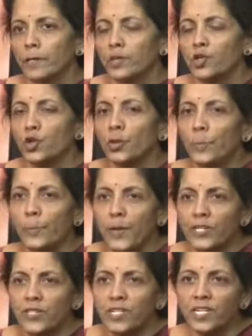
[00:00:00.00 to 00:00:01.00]
So the
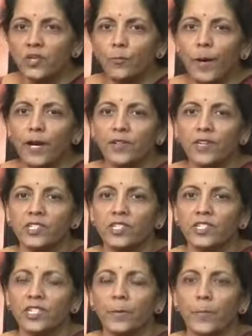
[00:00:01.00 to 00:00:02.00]
president of Bharatiya
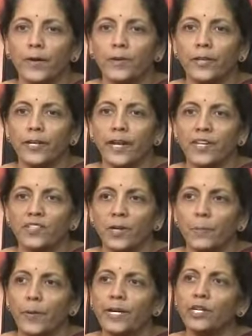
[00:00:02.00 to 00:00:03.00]
Janata Party has
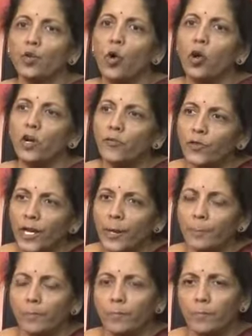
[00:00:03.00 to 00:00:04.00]
appealed to all of
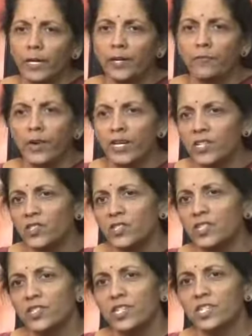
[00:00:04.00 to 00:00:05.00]
them in various
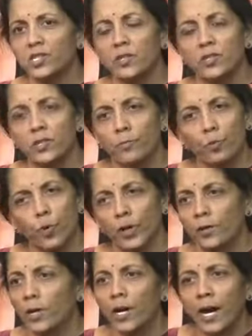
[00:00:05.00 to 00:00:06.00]
districts who
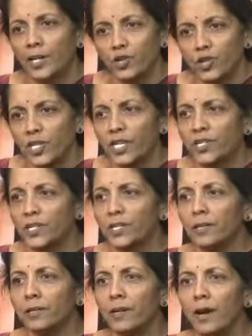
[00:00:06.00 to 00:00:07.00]
are
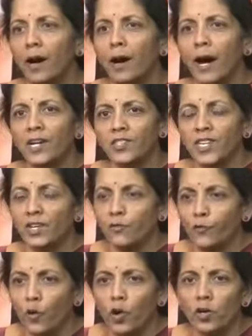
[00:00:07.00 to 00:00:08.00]
agitating, asking
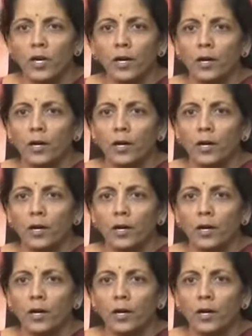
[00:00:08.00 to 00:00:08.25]
for